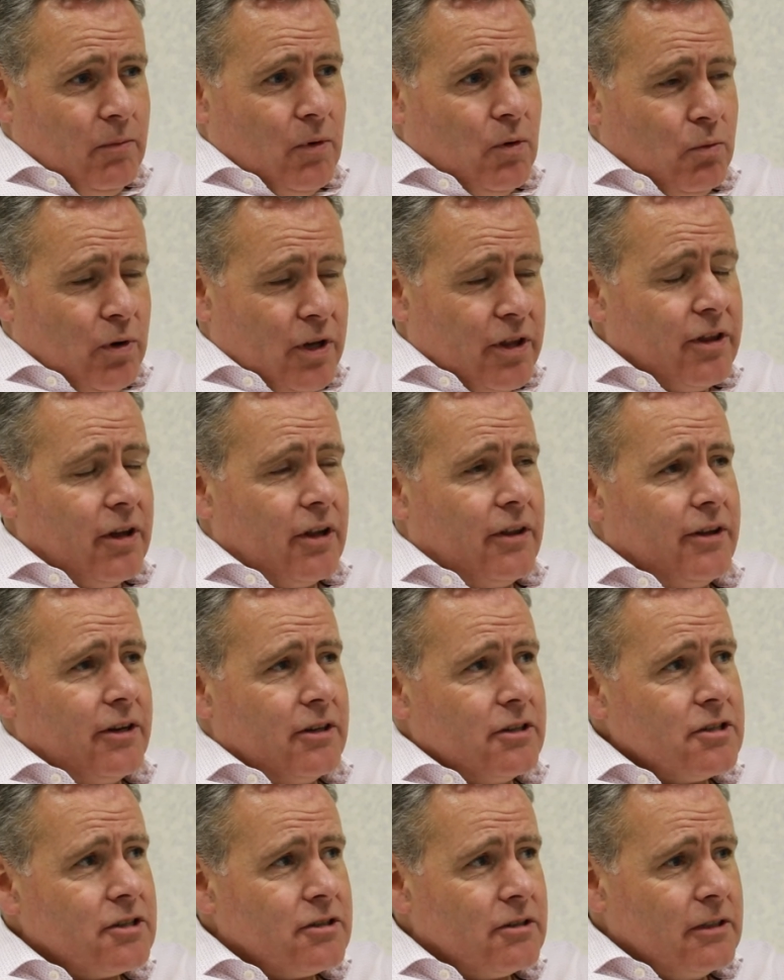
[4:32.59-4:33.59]
with
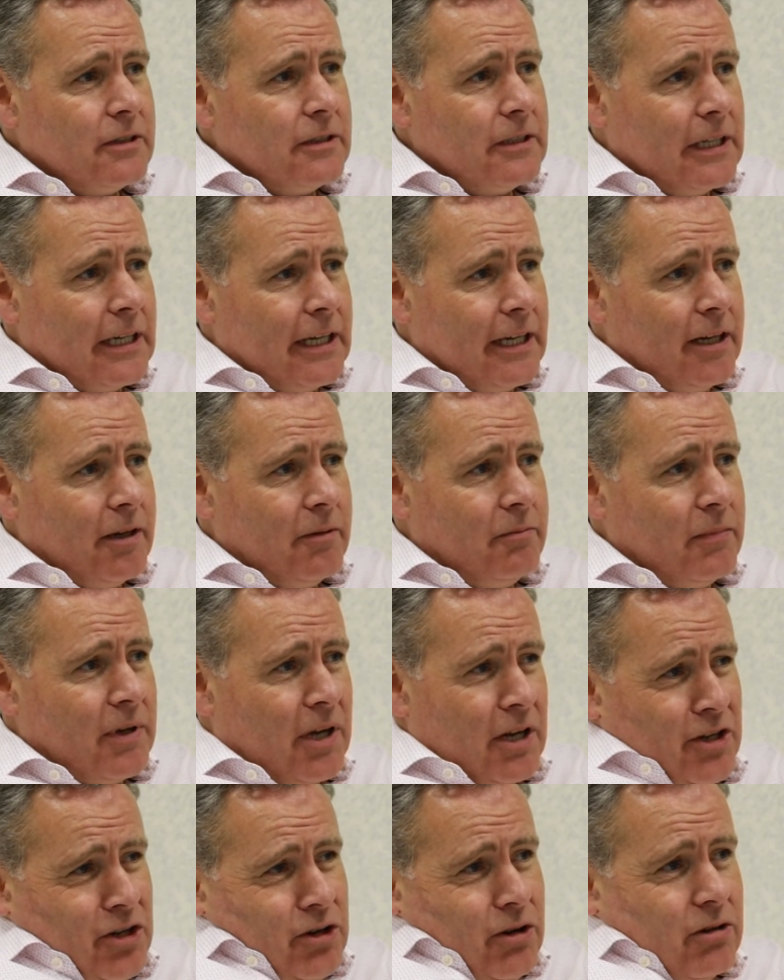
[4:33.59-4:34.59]
others, and
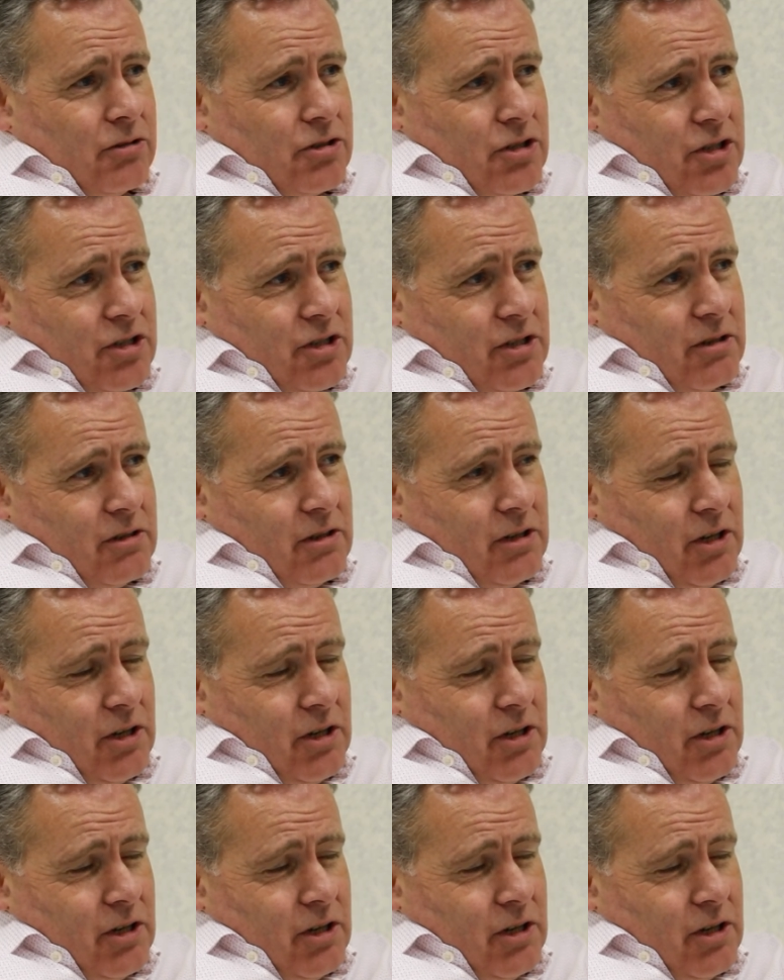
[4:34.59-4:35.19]
not just